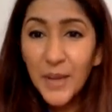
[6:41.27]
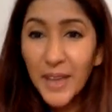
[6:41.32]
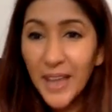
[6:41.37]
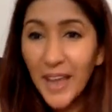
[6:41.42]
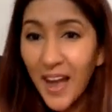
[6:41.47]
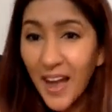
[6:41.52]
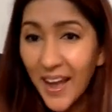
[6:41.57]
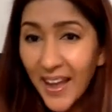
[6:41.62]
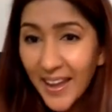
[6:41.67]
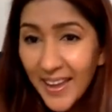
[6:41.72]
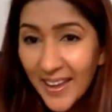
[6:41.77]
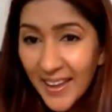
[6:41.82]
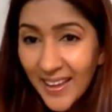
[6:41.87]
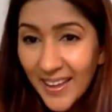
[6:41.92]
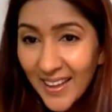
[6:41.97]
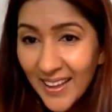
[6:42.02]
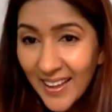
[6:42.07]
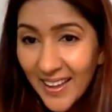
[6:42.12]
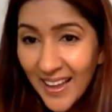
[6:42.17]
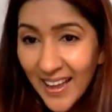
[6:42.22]
Okay, hi
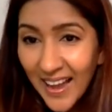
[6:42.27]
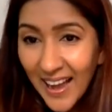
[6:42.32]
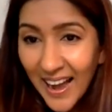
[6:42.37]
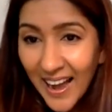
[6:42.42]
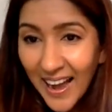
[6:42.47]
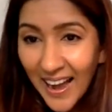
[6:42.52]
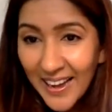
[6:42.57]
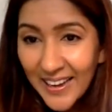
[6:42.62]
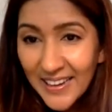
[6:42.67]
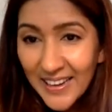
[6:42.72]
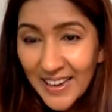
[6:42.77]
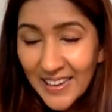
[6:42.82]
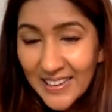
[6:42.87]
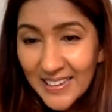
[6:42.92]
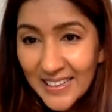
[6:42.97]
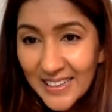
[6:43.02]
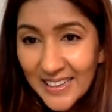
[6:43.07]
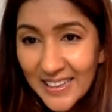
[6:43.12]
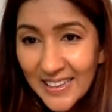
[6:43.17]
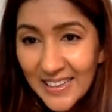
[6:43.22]

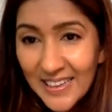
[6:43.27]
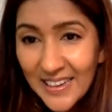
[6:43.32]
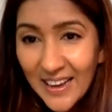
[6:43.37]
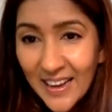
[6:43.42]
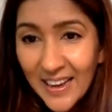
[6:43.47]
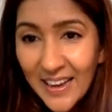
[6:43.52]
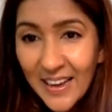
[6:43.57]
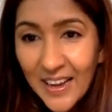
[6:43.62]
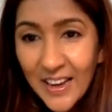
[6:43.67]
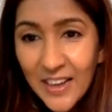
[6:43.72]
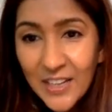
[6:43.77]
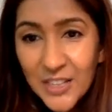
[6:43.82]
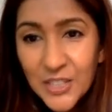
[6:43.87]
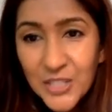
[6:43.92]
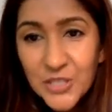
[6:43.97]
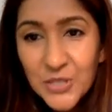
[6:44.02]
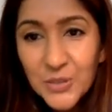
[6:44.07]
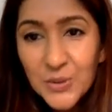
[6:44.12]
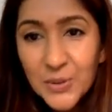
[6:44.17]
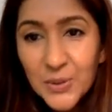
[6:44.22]
Nalini, hi
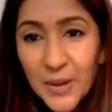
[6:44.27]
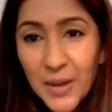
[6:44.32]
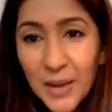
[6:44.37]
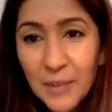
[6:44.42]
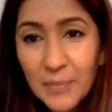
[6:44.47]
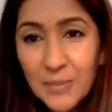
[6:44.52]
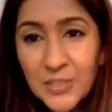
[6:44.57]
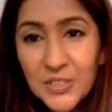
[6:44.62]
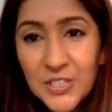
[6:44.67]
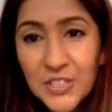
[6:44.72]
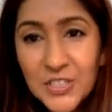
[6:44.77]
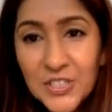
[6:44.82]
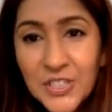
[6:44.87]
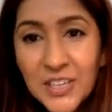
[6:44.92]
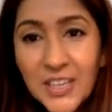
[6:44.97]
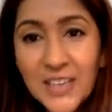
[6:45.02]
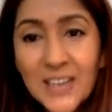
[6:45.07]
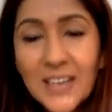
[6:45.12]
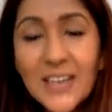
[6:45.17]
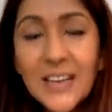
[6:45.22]
Ashu, hi
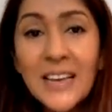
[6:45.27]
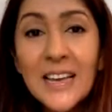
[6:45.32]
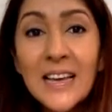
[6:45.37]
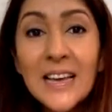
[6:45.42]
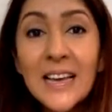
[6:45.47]
Patricia.